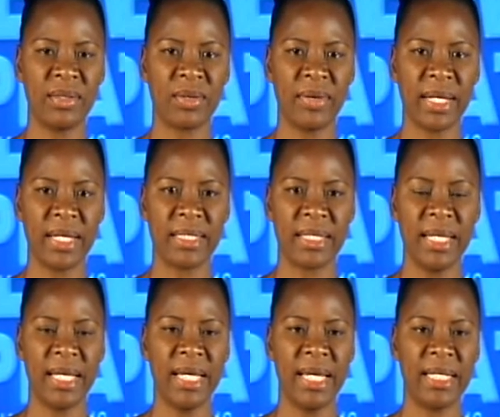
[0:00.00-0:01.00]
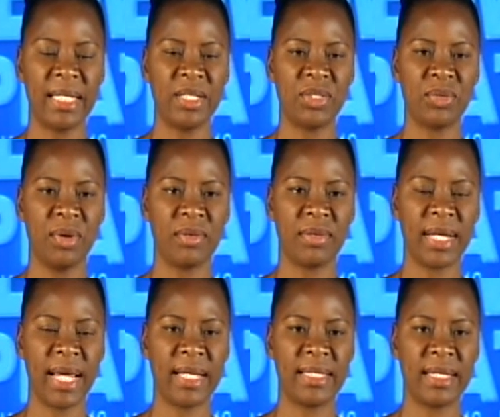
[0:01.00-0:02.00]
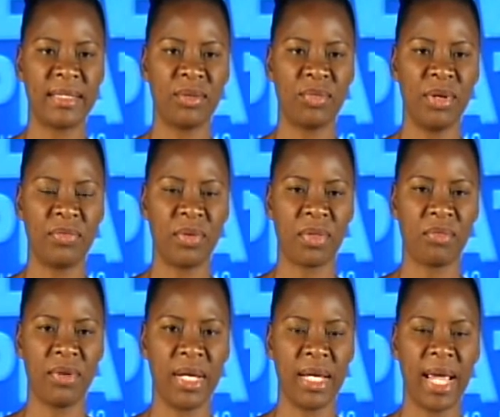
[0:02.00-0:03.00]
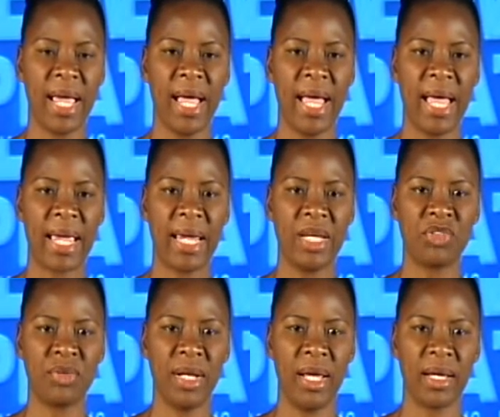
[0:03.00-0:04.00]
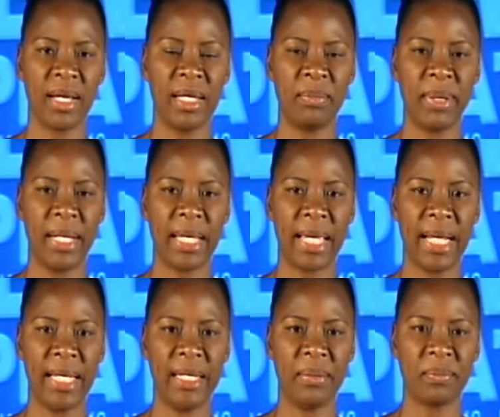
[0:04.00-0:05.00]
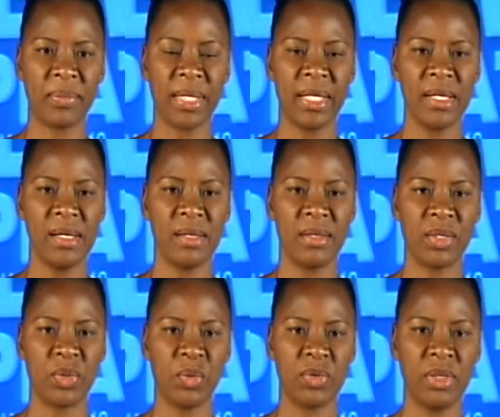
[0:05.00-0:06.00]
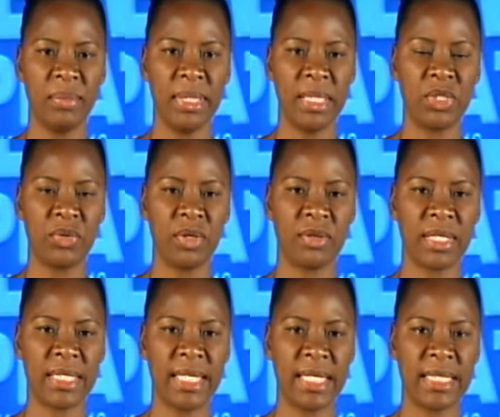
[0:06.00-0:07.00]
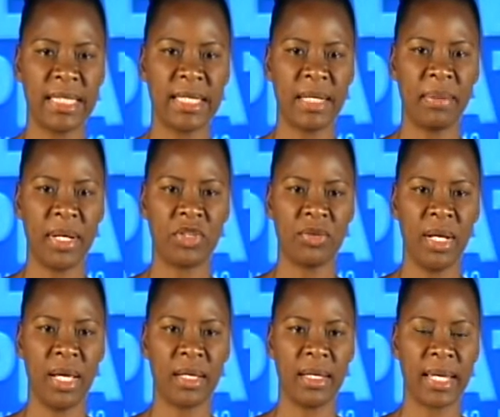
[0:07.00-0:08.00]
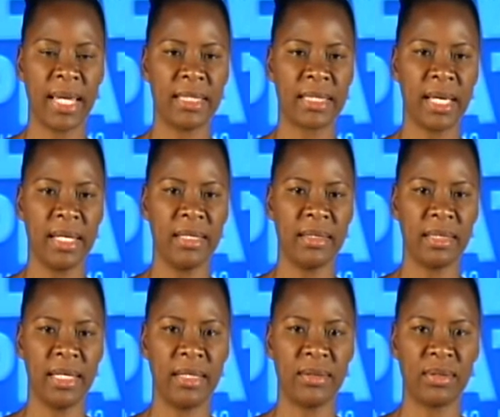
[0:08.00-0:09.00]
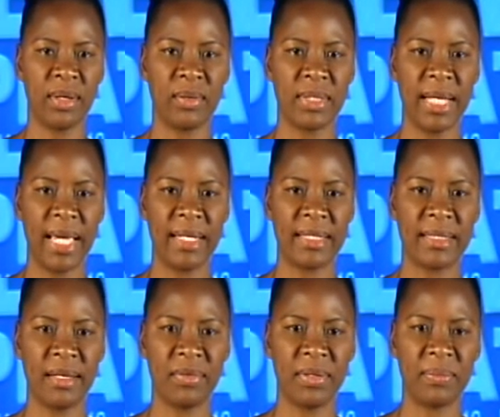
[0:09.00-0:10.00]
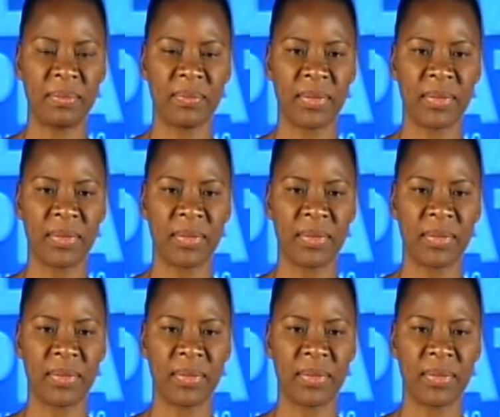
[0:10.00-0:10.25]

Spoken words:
cricket, hitting 263 for 3 against Sri Lanka in Pelikeli. The total beat the 260 set by Sri Lanka against Kenya in 2007.